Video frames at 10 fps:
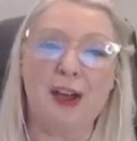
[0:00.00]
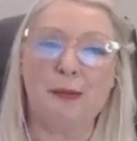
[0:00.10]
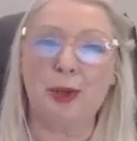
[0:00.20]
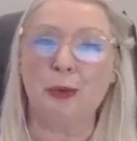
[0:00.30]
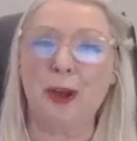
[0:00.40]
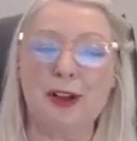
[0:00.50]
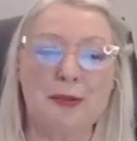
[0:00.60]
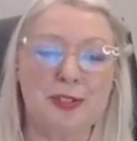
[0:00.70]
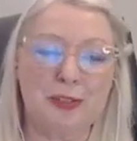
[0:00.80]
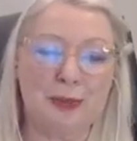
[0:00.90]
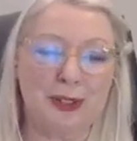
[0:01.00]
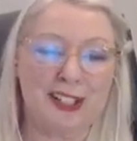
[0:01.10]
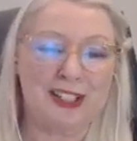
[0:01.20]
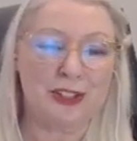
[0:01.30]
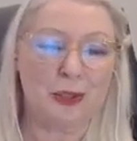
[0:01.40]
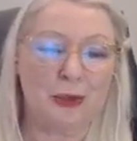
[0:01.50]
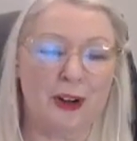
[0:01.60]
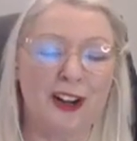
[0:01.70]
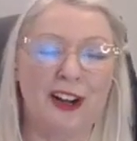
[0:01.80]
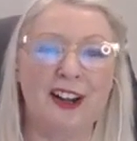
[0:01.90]
you're welcome to put
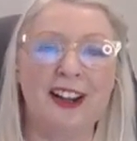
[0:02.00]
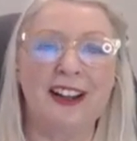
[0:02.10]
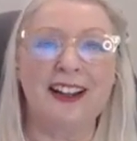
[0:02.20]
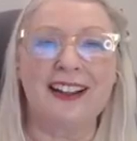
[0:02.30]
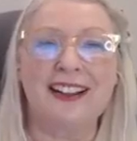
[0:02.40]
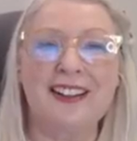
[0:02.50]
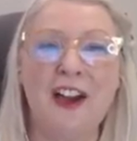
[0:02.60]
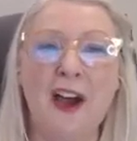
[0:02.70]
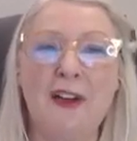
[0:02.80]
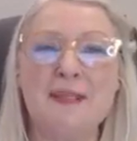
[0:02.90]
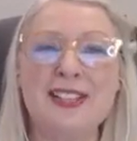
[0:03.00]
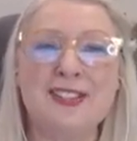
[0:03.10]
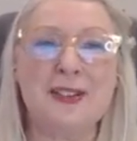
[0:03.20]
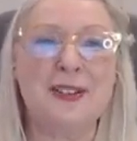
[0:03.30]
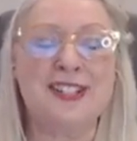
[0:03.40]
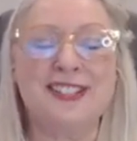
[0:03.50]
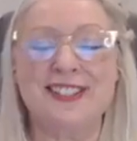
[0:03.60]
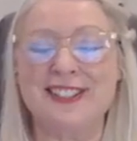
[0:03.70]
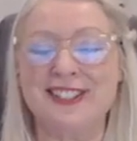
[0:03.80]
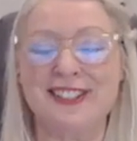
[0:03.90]
your comments,
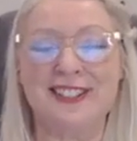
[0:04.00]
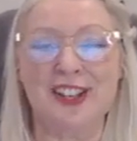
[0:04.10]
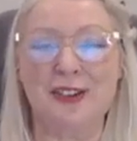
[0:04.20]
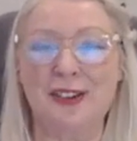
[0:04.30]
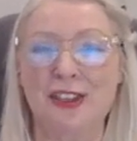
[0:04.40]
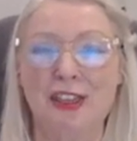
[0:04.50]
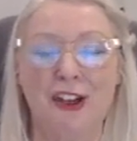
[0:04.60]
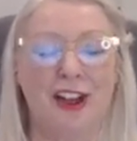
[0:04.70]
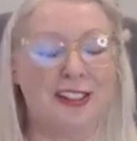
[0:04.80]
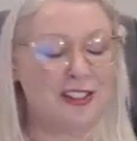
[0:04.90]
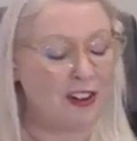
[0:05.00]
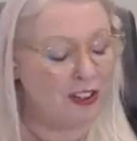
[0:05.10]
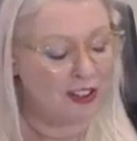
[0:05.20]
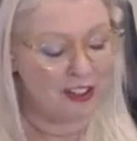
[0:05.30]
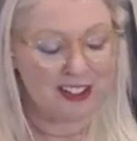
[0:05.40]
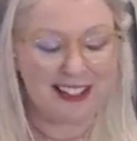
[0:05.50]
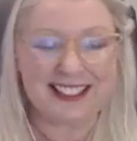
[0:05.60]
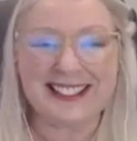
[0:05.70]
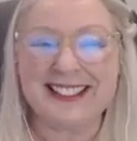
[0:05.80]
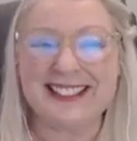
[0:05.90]
questions, etc., thoughts, all the
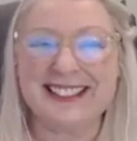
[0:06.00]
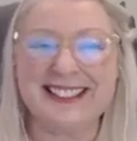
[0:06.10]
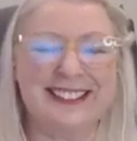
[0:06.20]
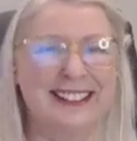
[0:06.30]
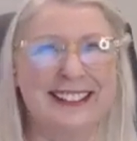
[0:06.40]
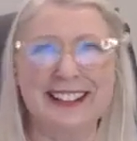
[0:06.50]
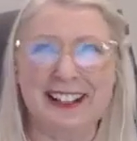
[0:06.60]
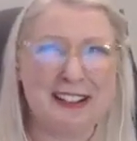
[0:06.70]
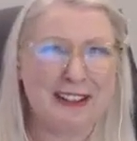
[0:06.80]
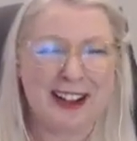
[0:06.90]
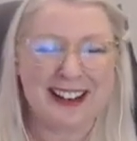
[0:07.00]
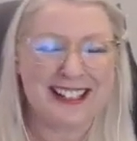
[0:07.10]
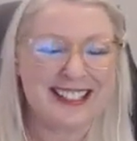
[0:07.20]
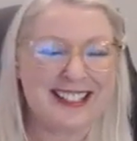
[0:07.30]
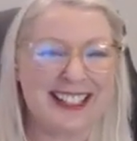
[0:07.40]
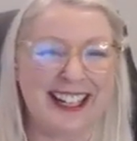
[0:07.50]
goodness, love hearts.